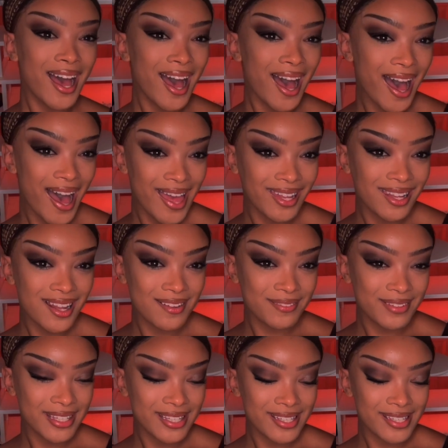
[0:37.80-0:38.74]
Hi,
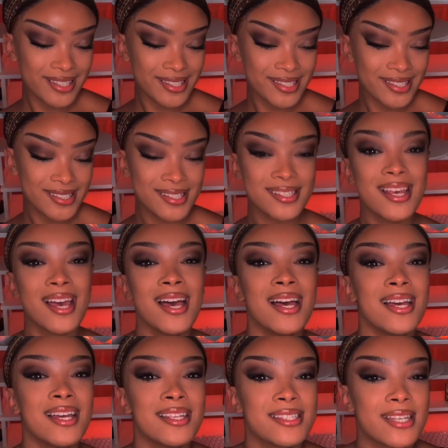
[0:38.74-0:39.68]
lovies.
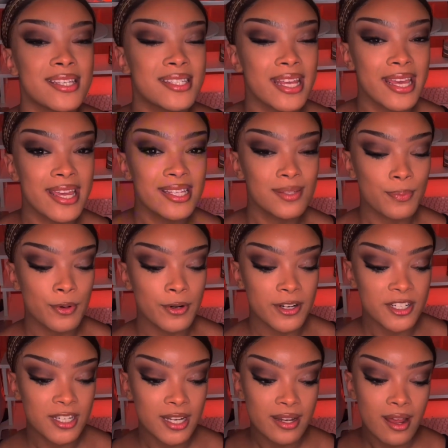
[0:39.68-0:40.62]
Today's
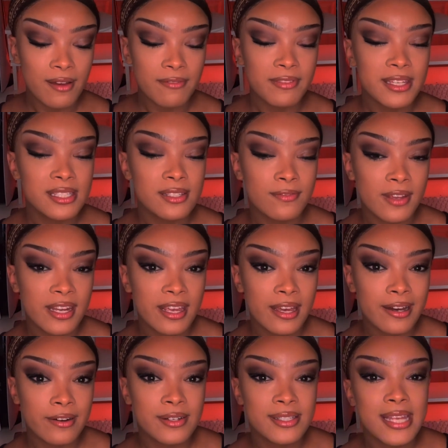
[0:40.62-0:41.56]
portion of this
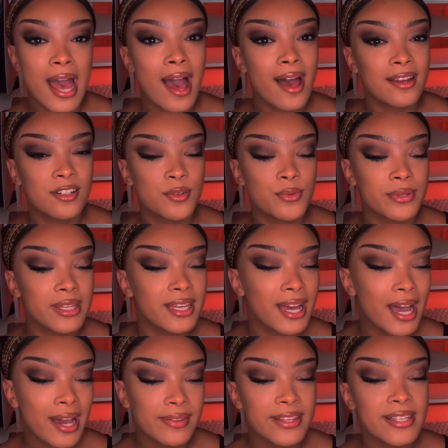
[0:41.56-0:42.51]
video is actually
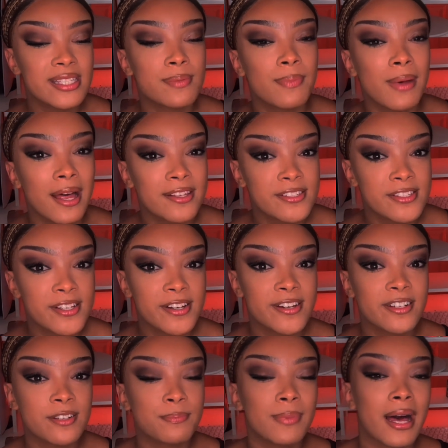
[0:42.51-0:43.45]
kindly
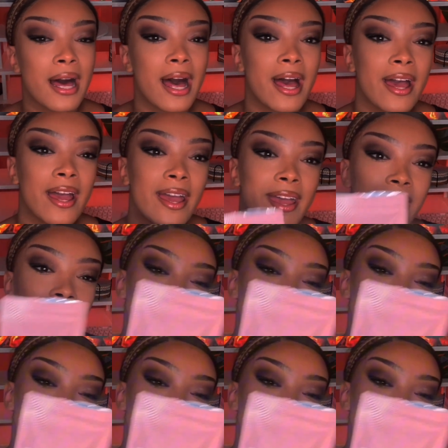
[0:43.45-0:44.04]
sponsored by